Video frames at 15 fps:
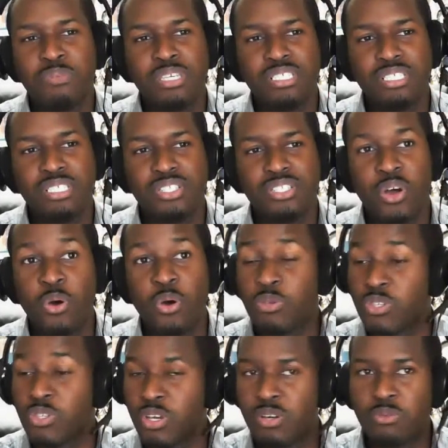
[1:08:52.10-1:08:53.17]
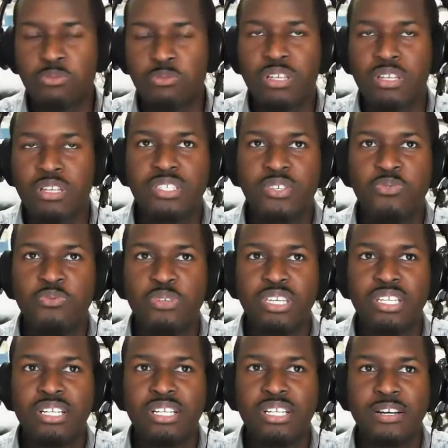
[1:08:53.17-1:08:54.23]
Piece is not. Oh, do you
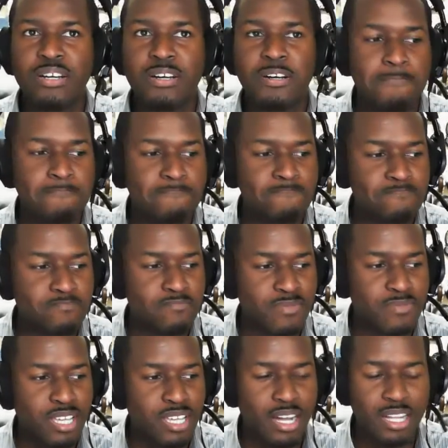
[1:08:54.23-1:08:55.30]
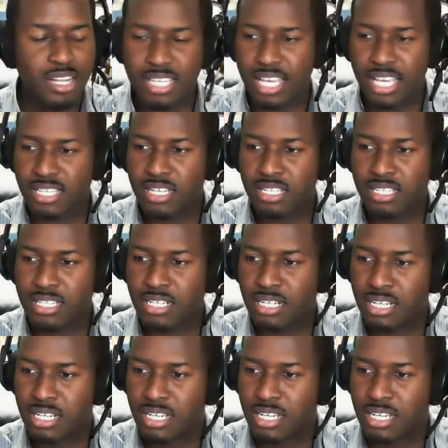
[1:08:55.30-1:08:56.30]
read Hunter X Hunter?